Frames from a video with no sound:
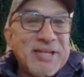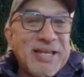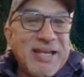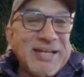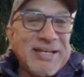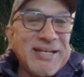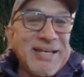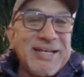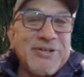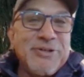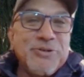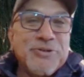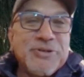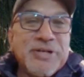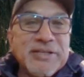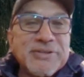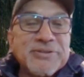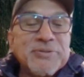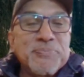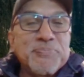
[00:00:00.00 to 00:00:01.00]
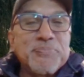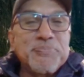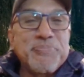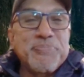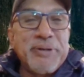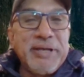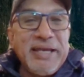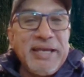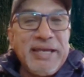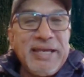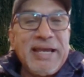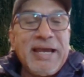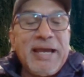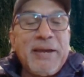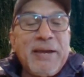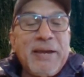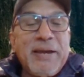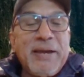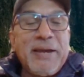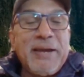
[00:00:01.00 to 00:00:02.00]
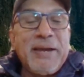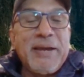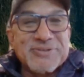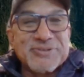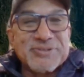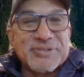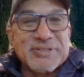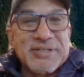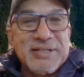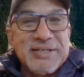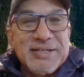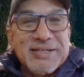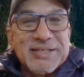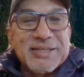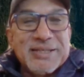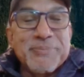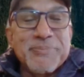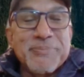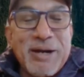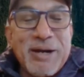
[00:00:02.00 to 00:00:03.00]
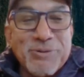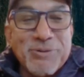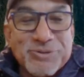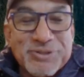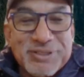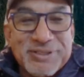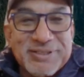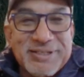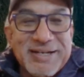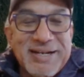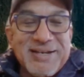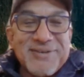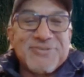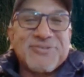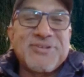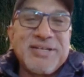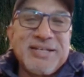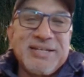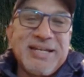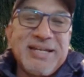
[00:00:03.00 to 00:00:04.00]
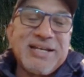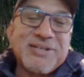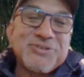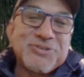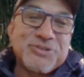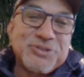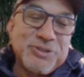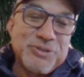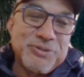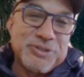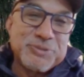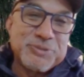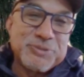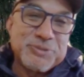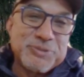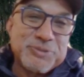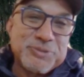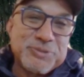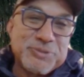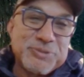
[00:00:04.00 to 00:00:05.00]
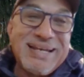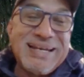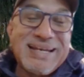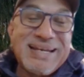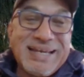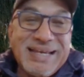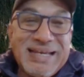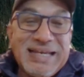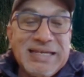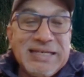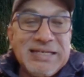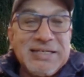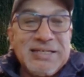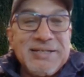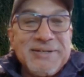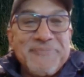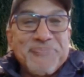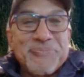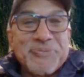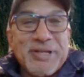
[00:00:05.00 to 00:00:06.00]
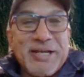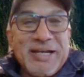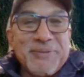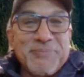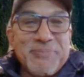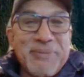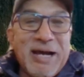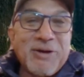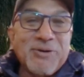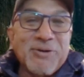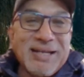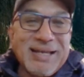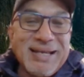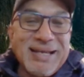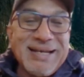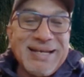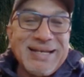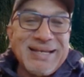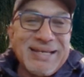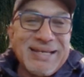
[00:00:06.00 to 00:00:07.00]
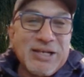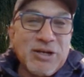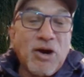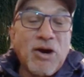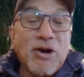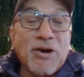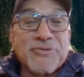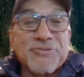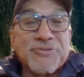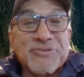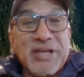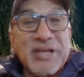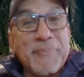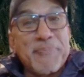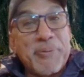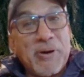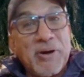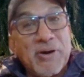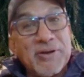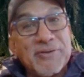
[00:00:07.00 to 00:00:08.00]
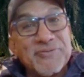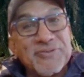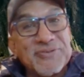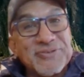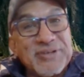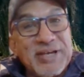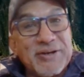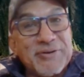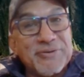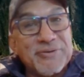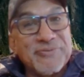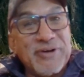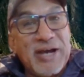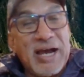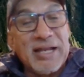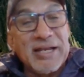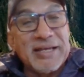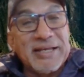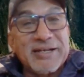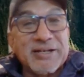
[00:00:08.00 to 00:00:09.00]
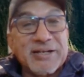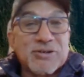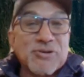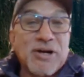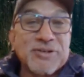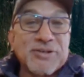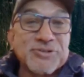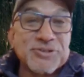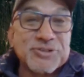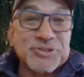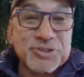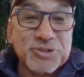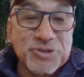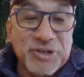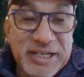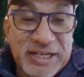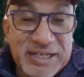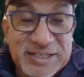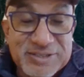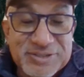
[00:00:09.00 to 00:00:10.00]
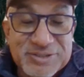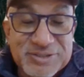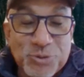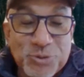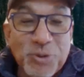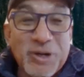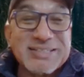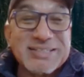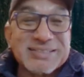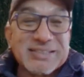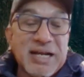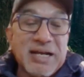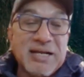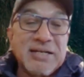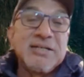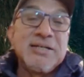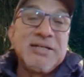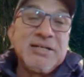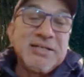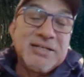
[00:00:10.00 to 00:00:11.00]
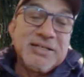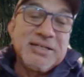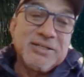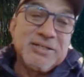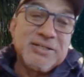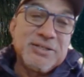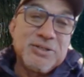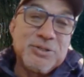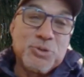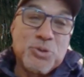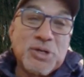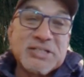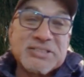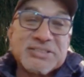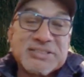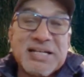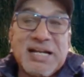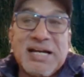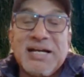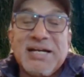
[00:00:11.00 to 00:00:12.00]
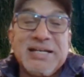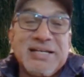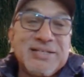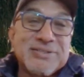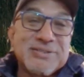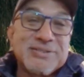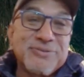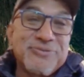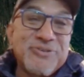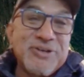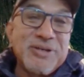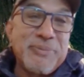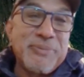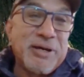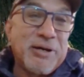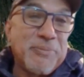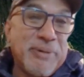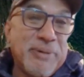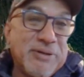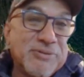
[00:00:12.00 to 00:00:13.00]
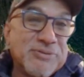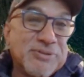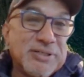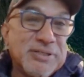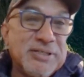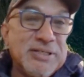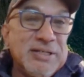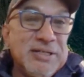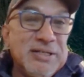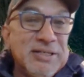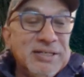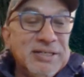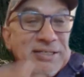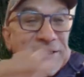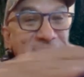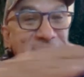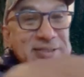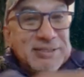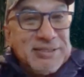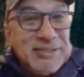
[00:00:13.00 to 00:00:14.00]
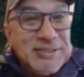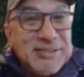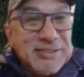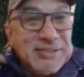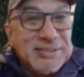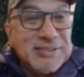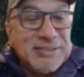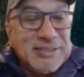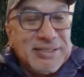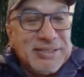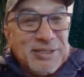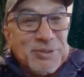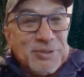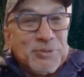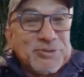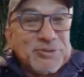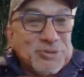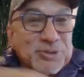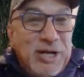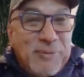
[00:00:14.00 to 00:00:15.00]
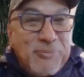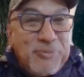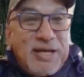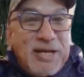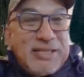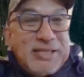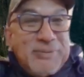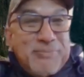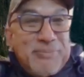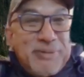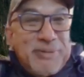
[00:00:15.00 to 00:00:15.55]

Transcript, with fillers: and and you get to be at peace. The mountain that I sit next to is Mount Lindley, and Mount Linley guards that part of the Sacred Valley. And across the street is Nuestra. And Nuestra is the female mountain and the, the other one. So I'm right in the